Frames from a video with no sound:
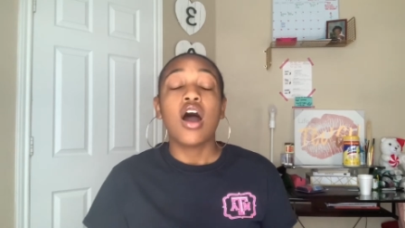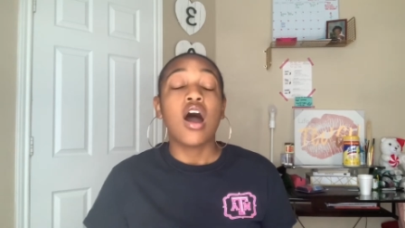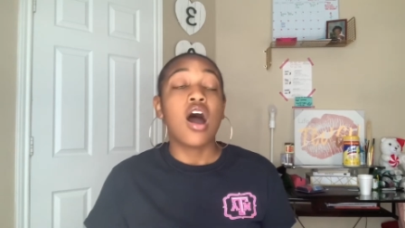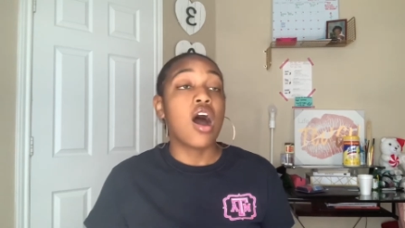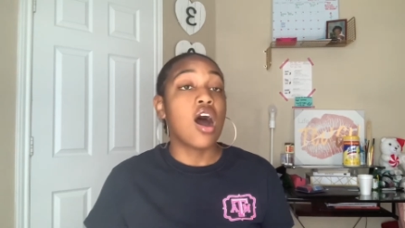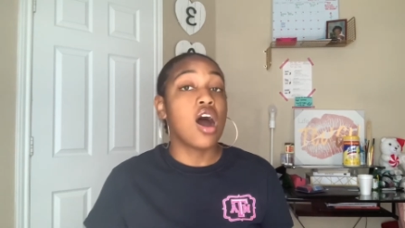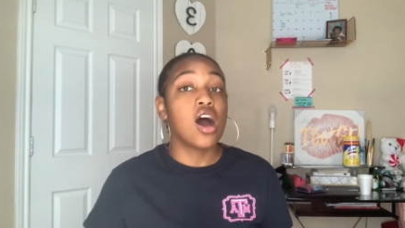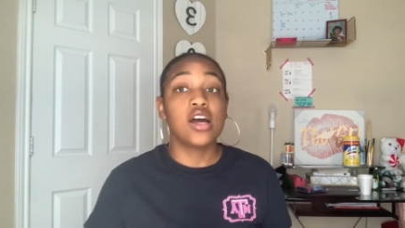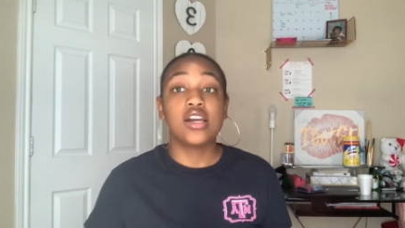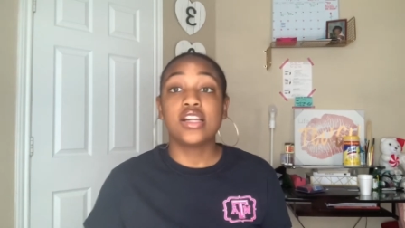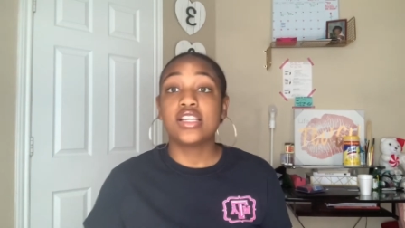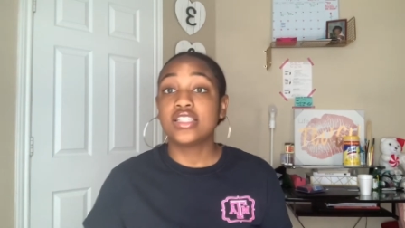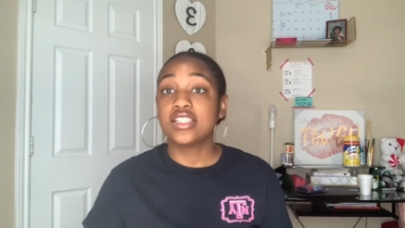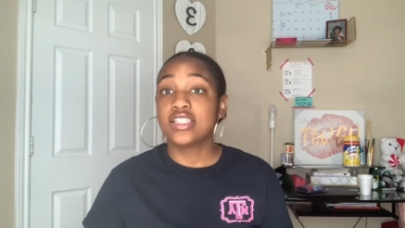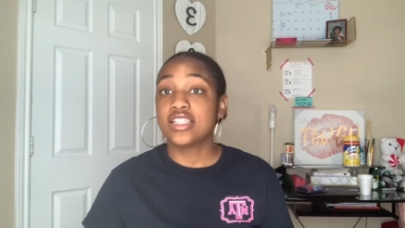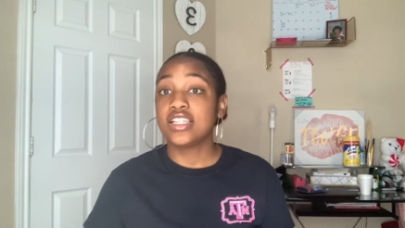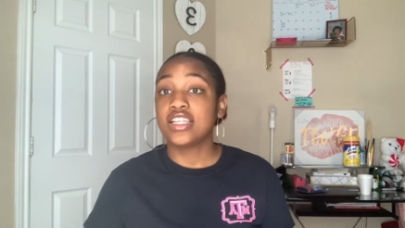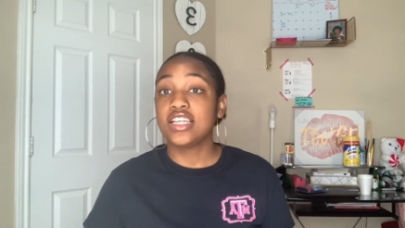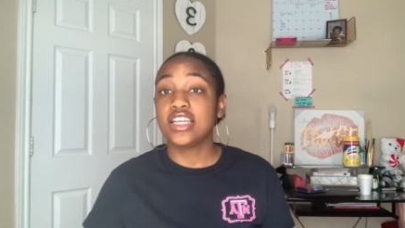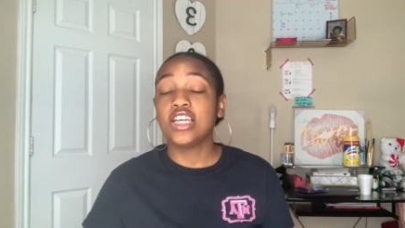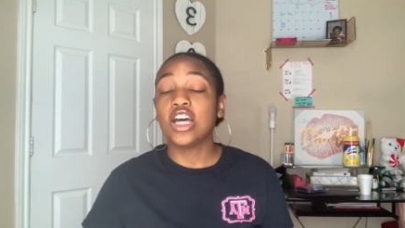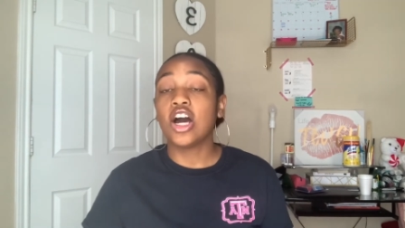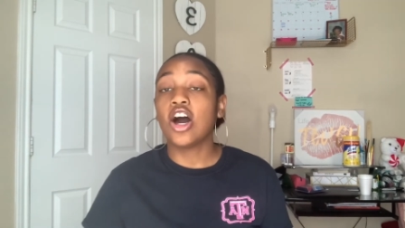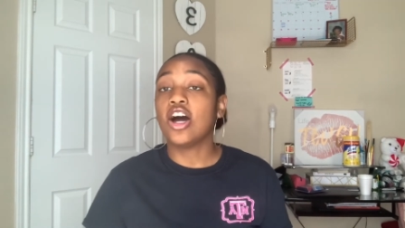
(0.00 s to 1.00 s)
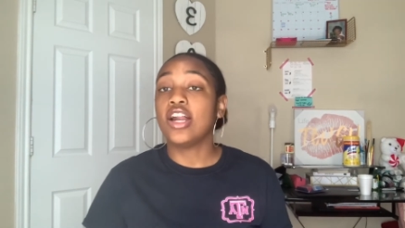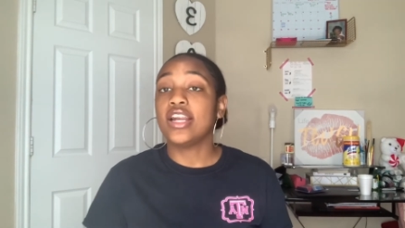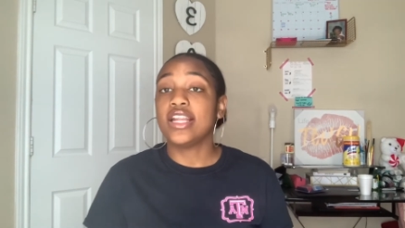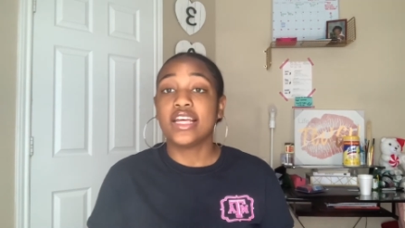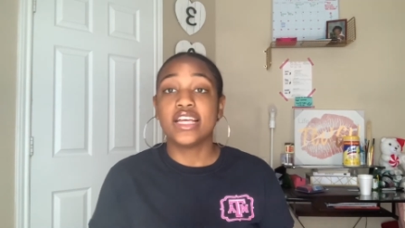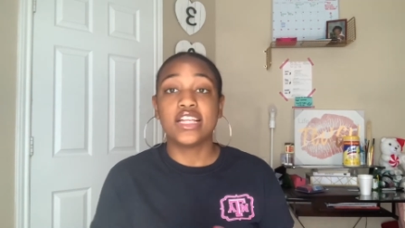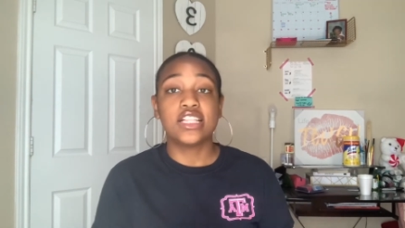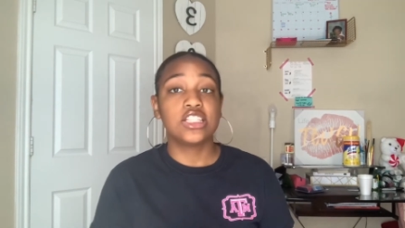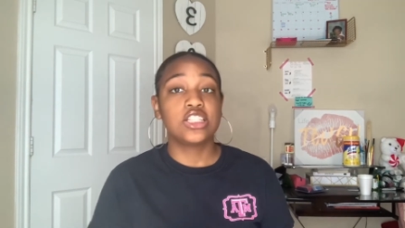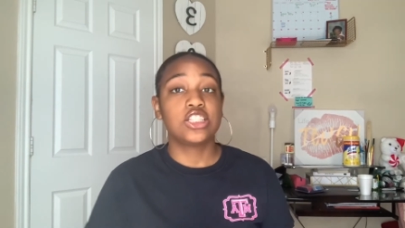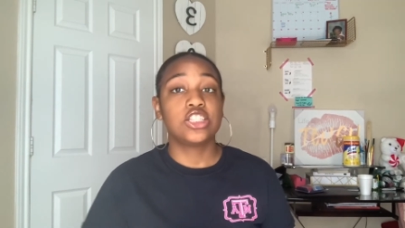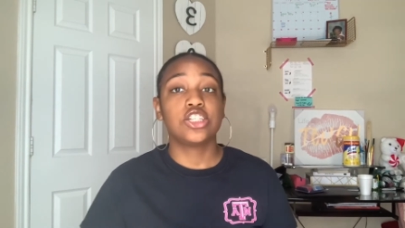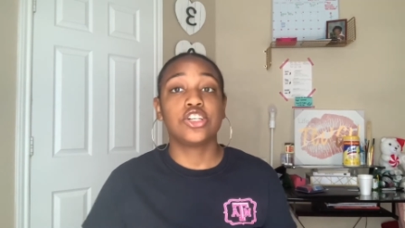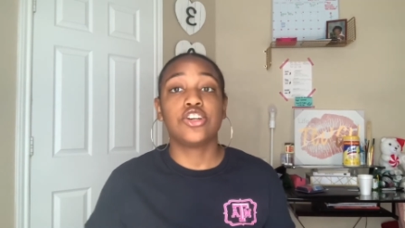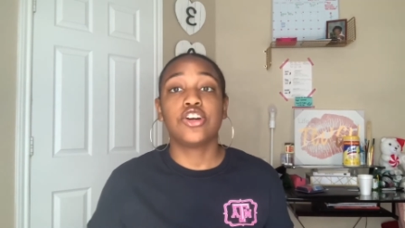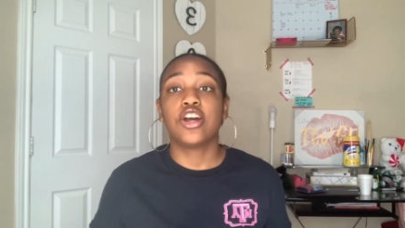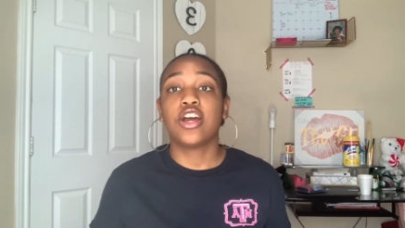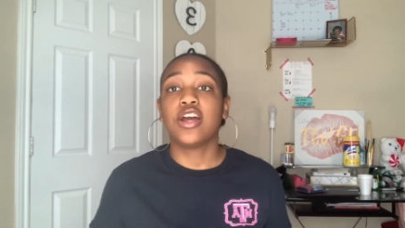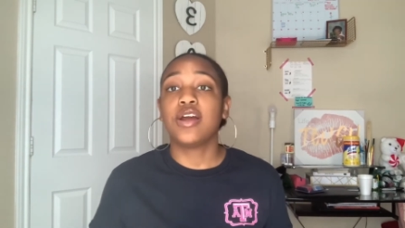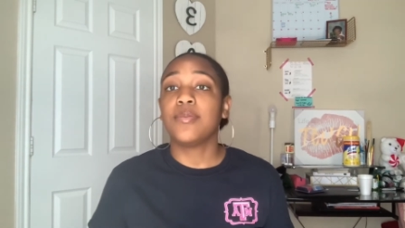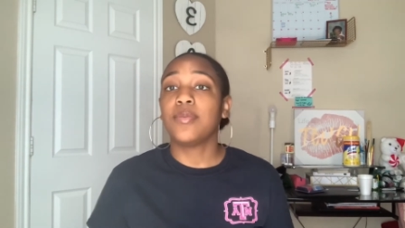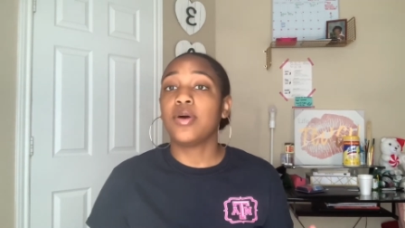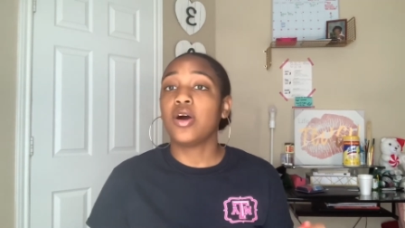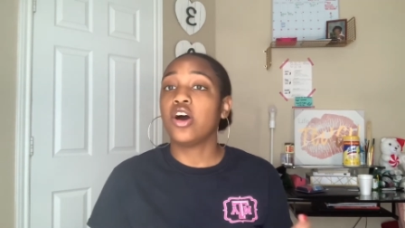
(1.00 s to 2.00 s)
honestly on
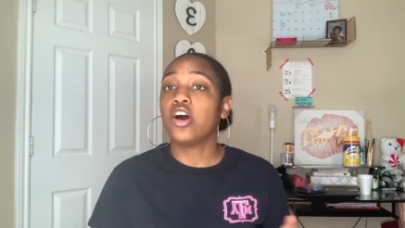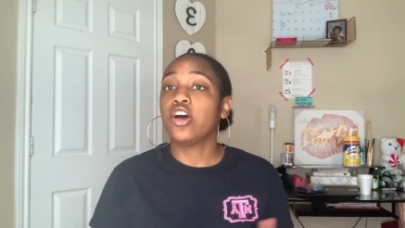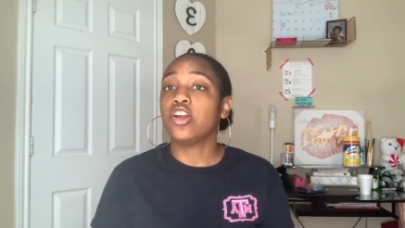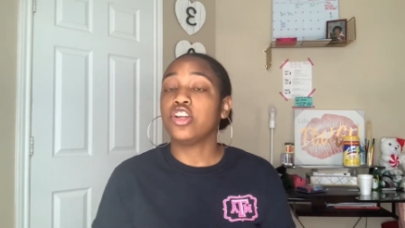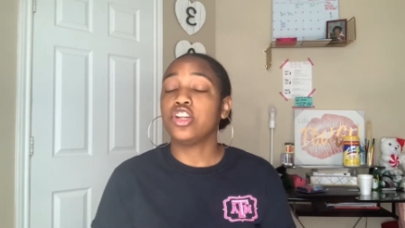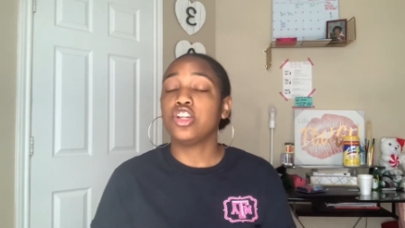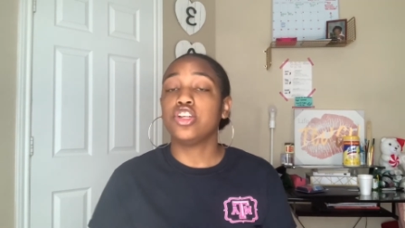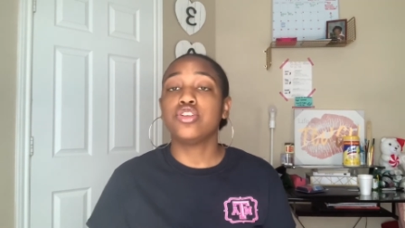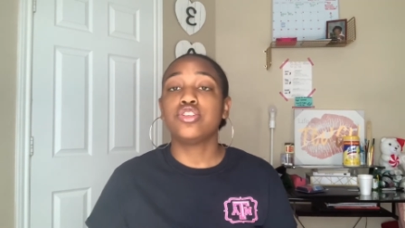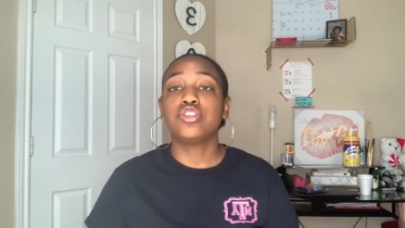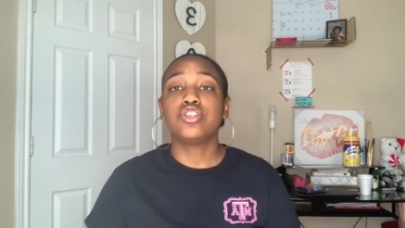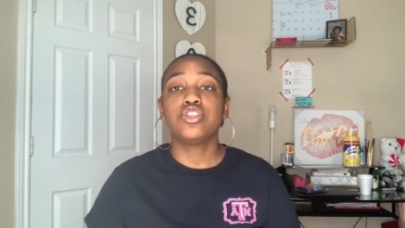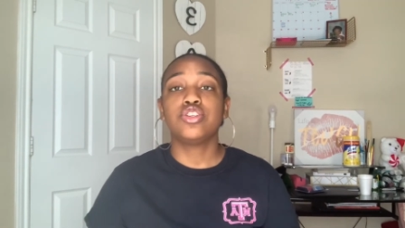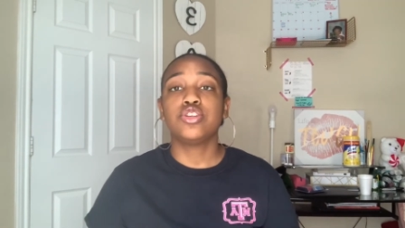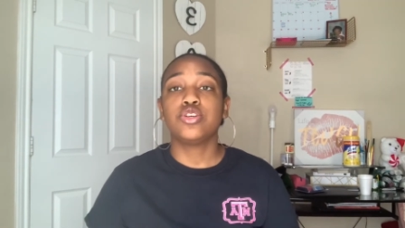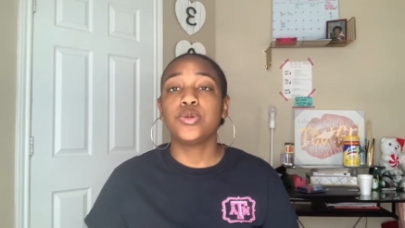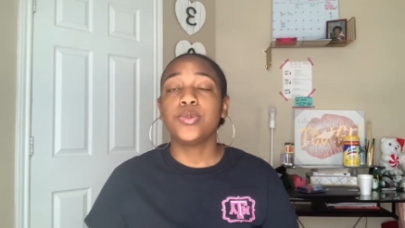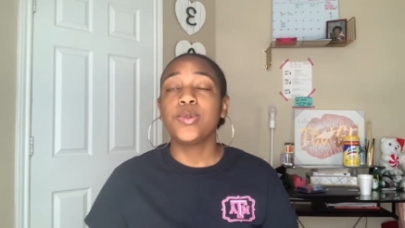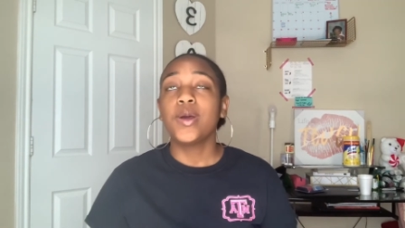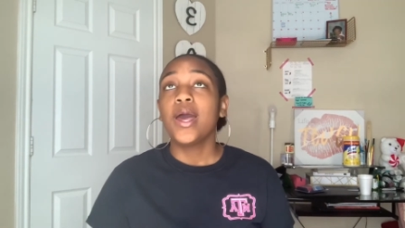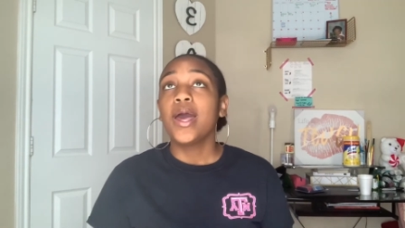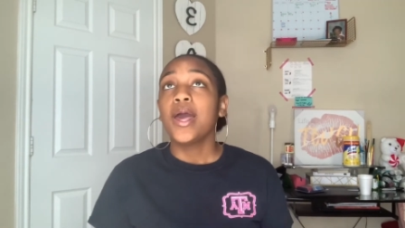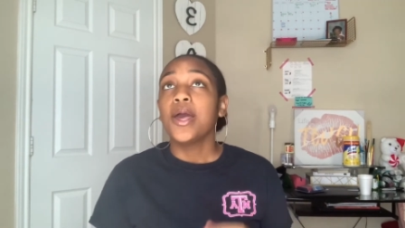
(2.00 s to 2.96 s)
Instagram, on YouTube,